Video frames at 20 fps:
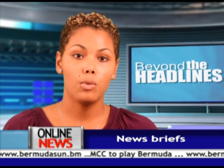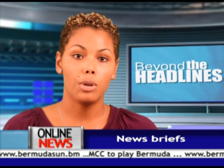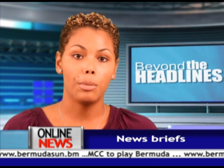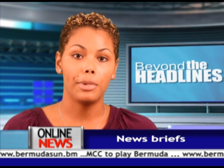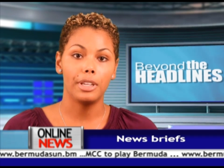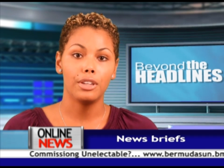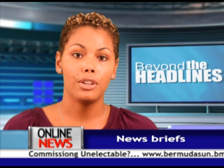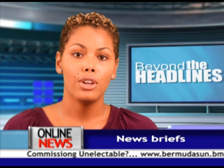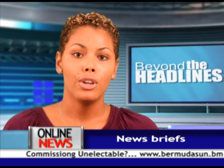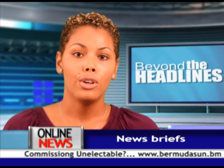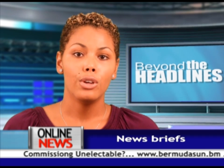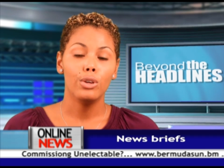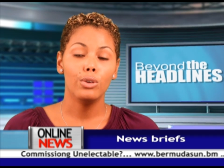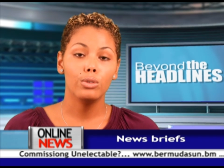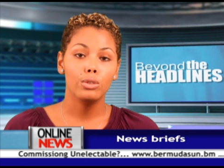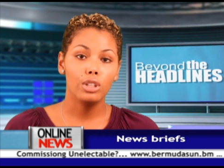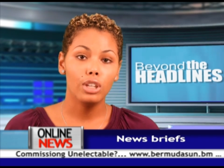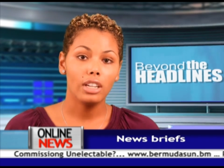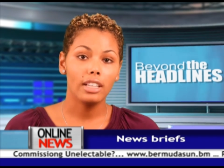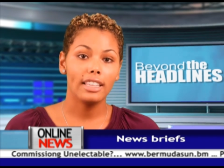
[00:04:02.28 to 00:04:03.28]
a woman who
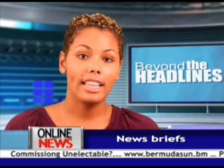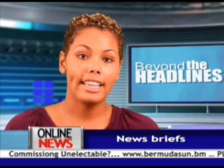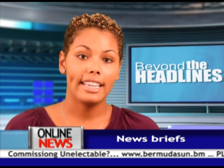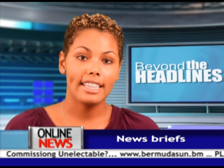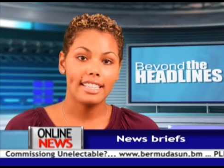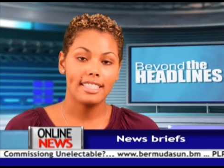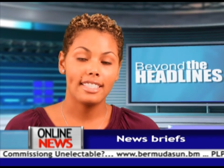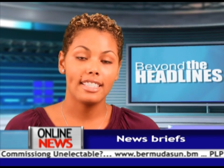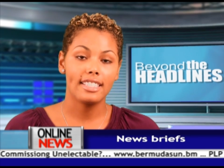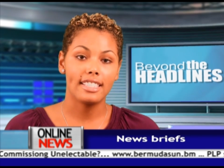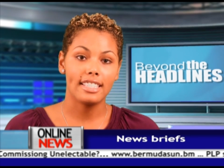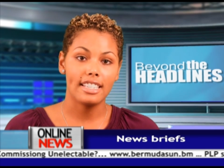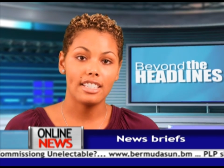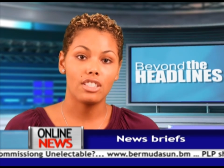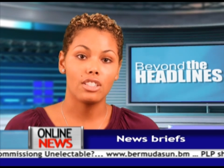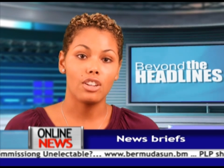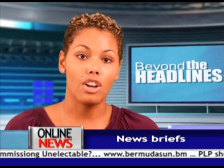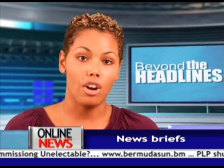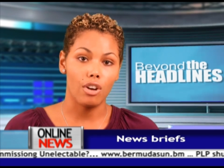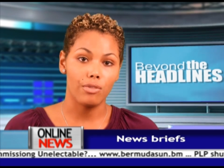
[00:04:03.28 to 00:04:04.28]
looked like his
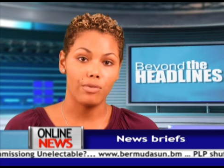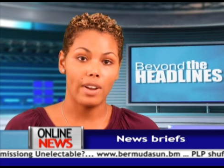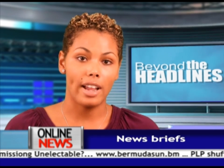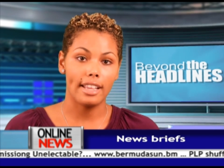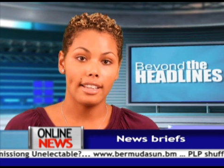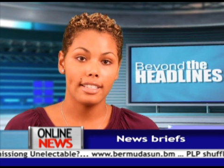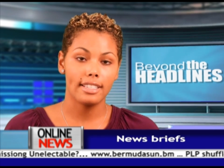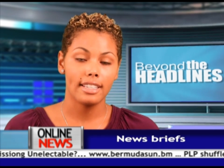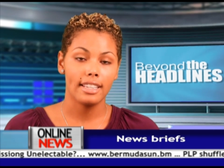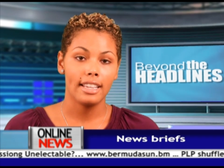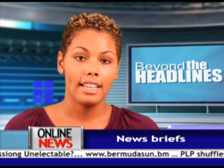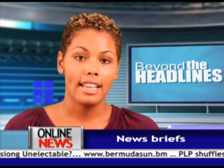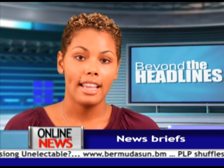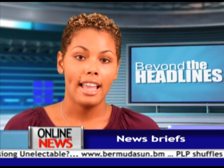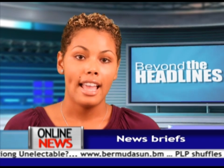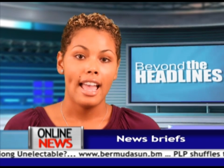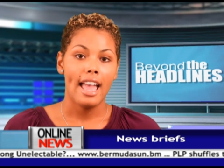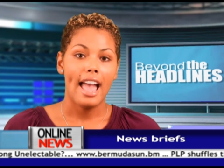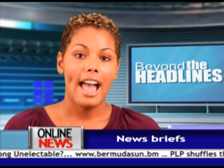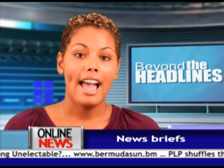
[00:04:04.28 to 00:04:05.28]
deceased girlfriend.
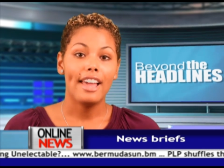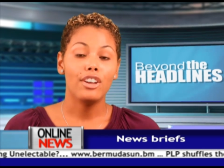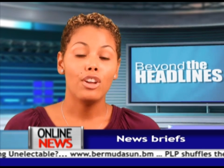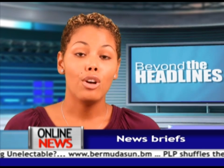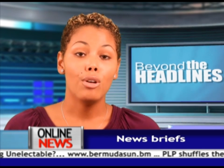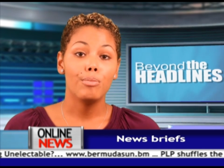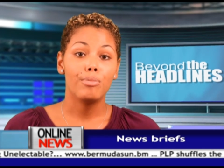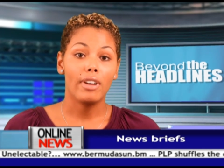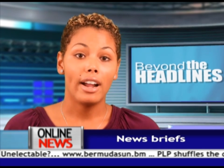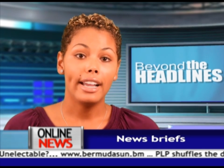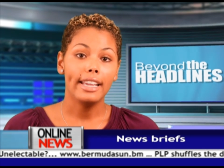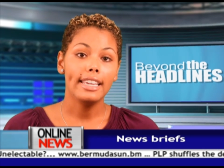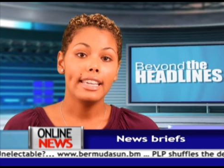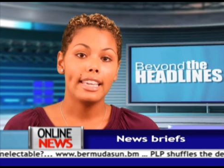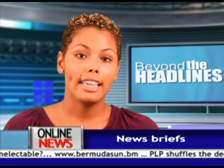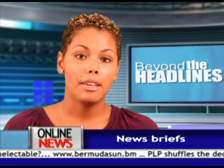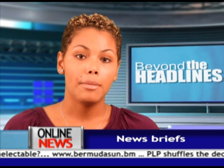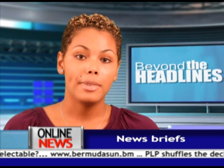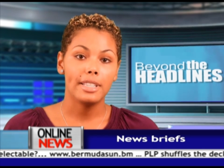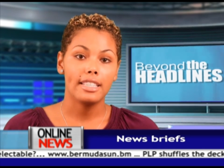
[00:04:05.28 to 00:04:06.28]
And
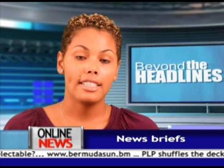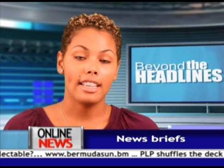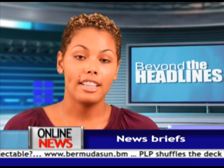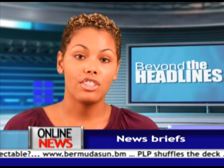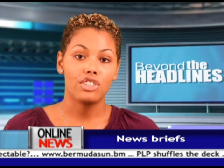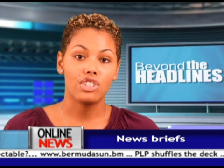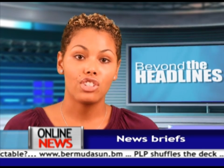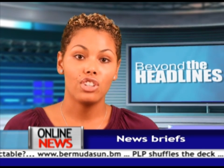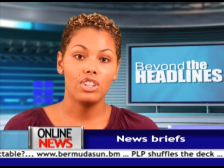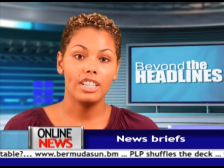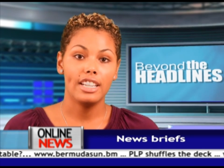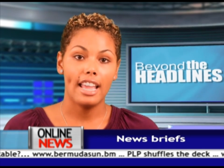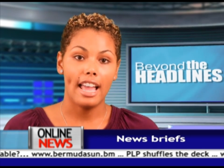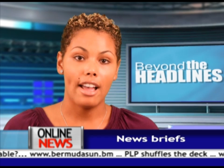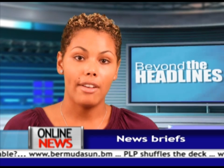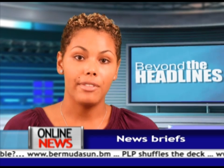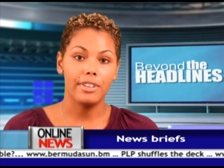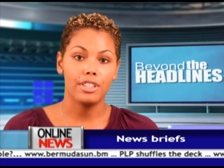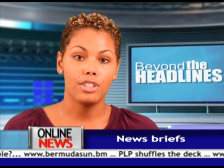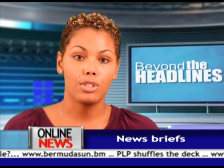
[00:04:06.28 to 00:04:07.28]
O'Brien Gibbons and Sean
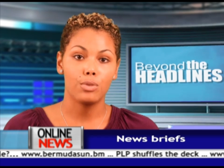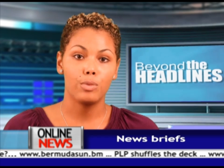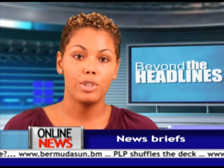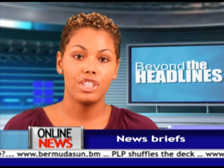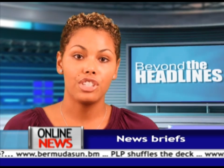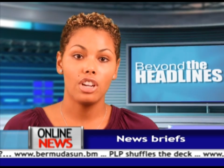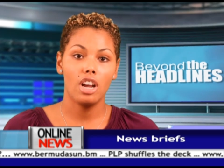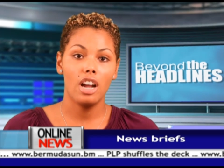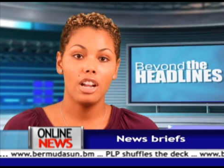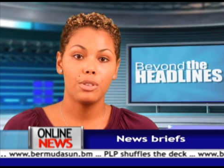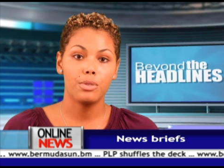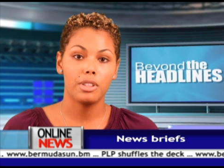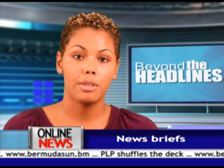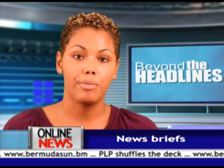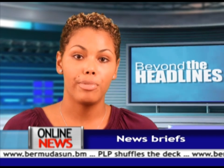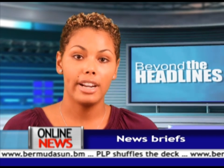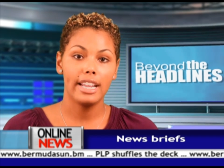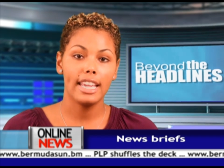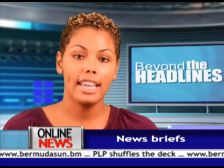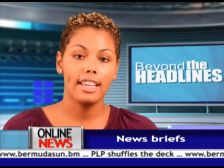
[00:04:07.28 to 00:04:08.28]
Evans were charged
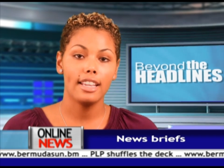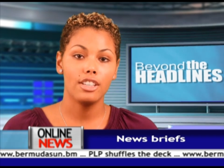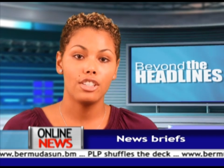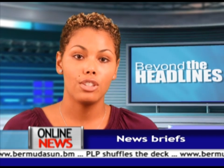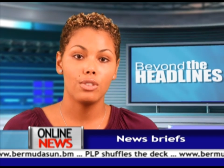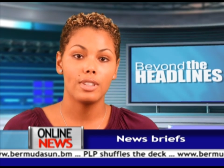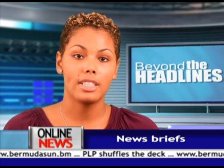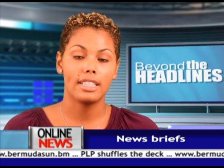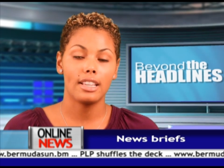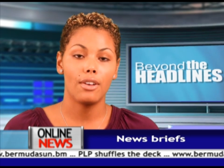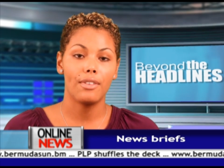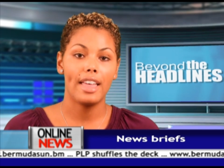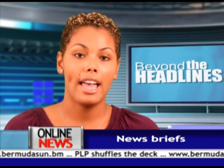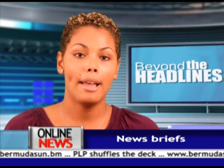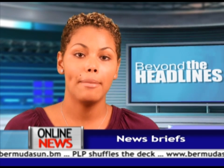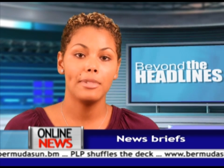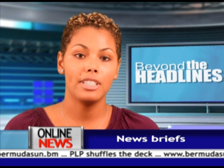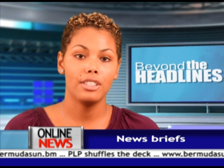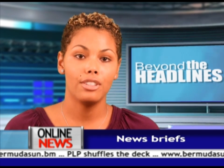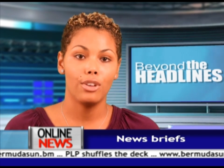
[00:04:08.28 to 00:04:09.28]
with breaking into a
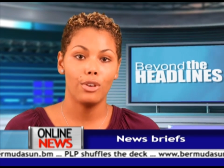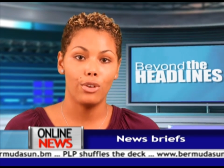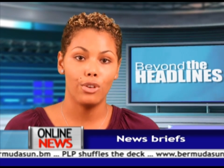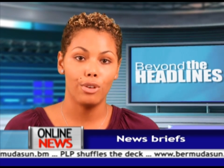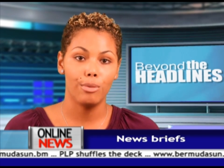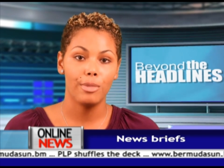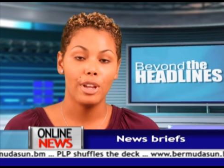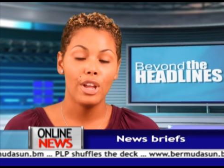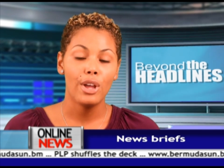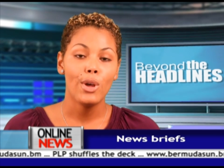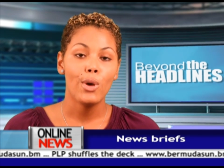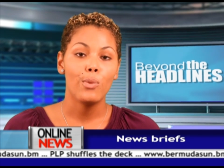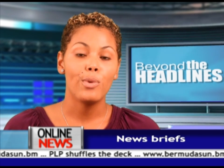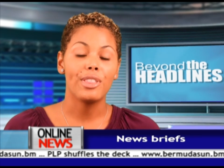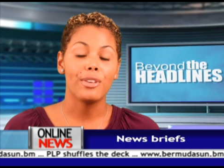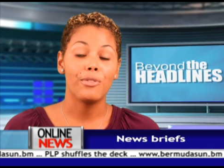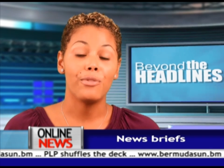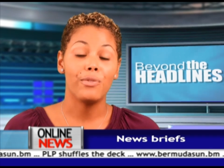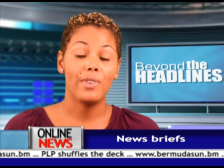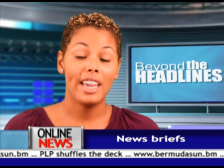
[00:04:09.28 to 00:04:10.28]
Southampton home
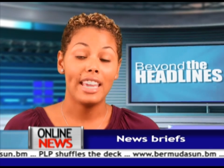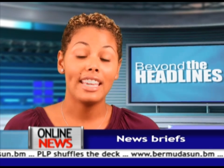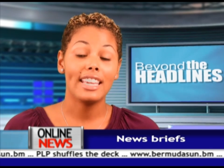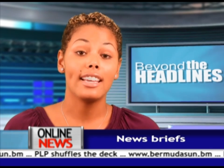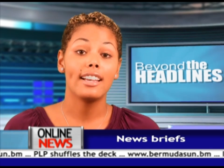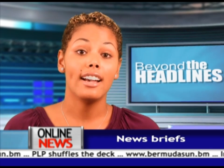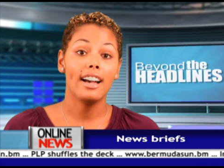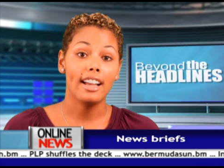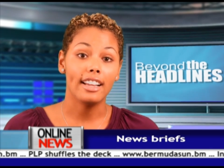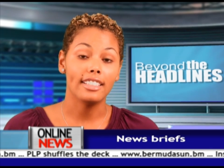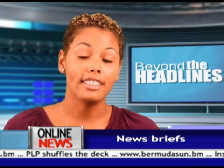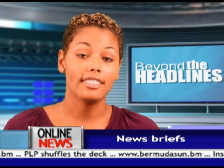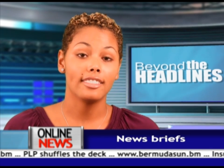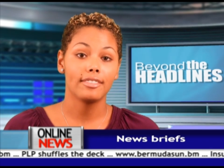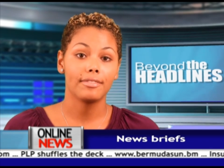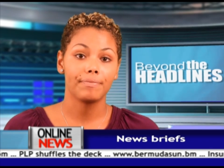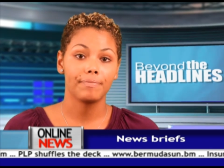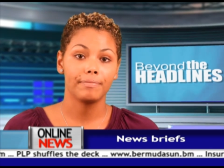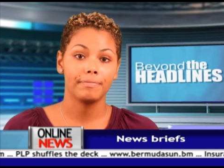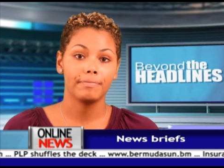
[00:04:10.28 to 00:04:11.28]
with a fake gun.
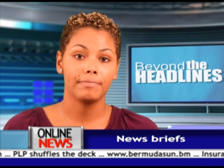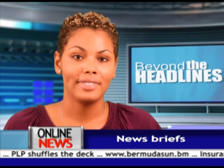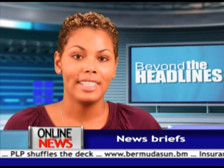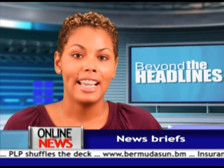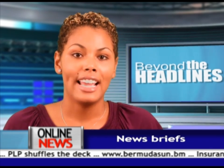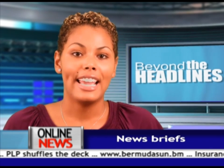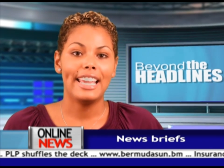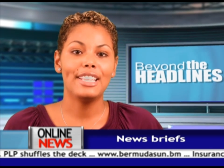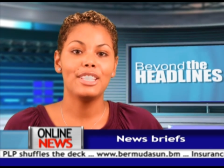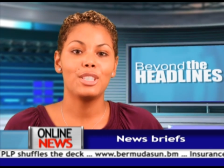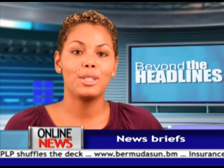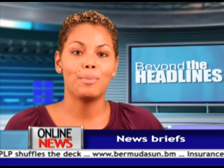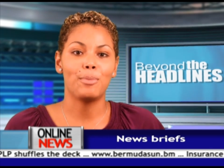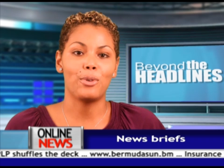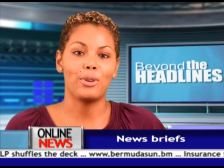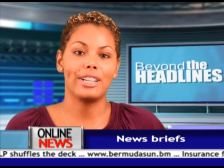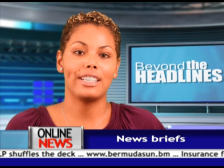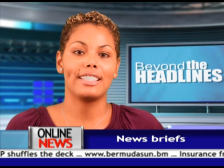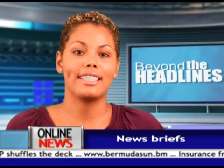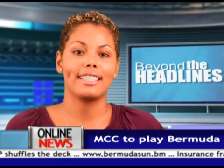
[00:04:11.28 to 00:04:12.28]
In
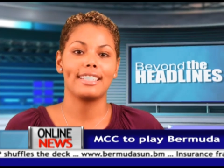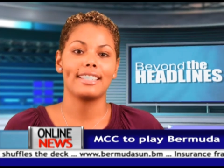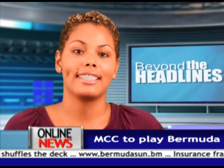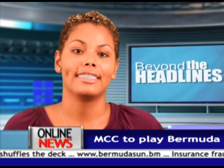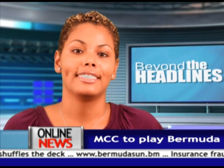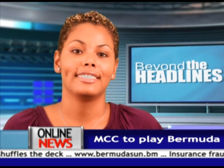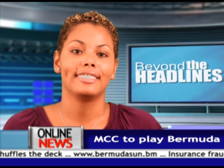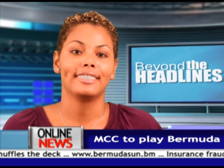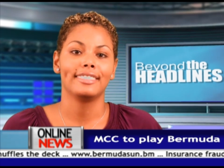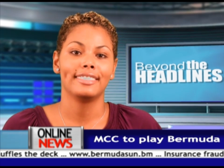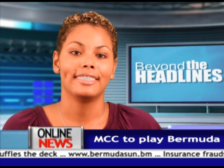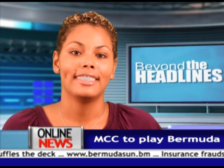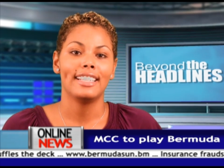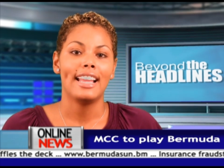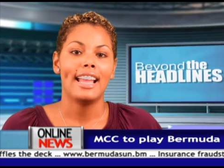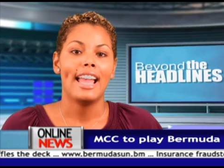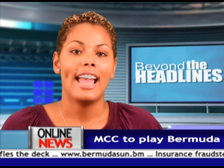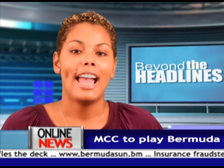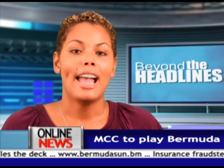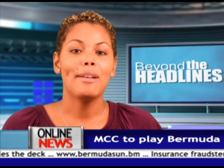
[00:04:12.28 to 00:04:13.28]
sports,
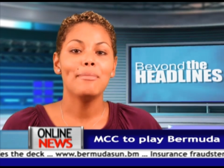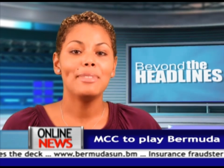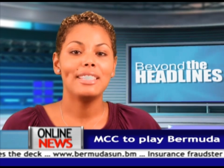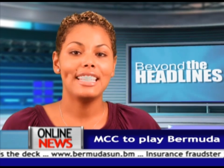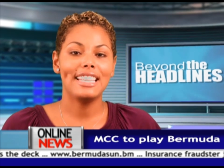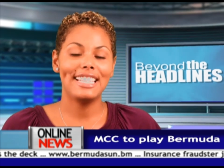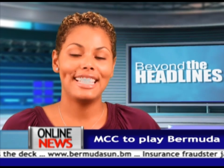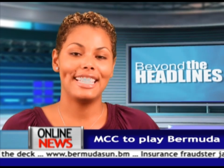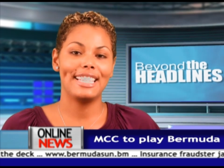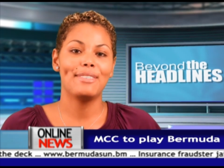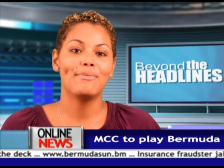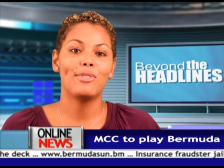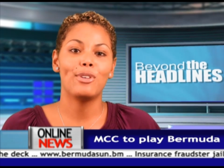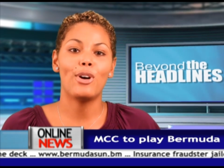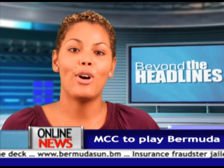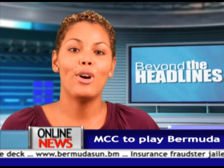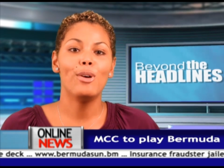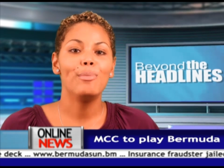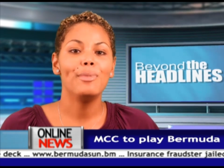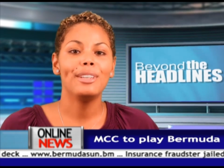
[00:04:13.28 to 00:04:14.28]
MCC
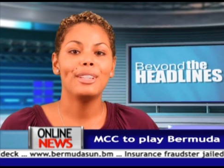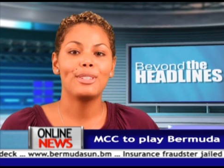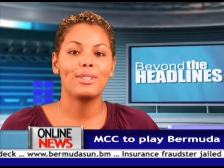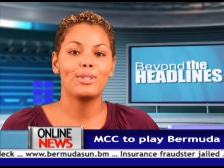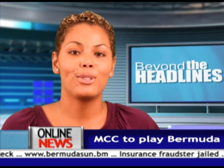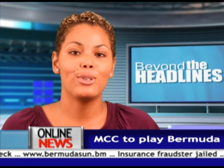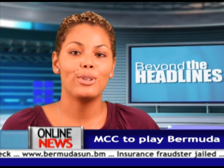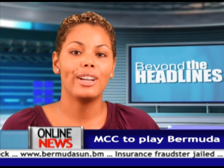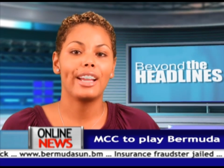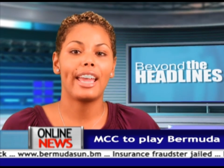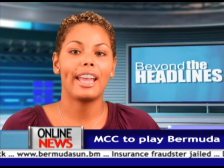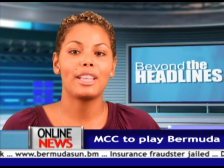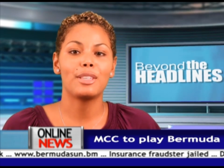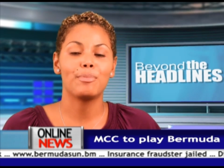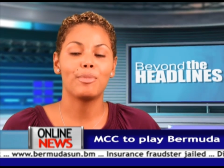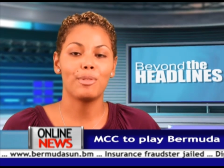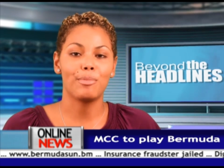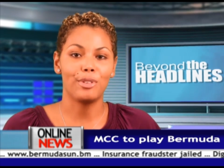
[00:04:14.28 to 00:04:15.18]
will open its tour against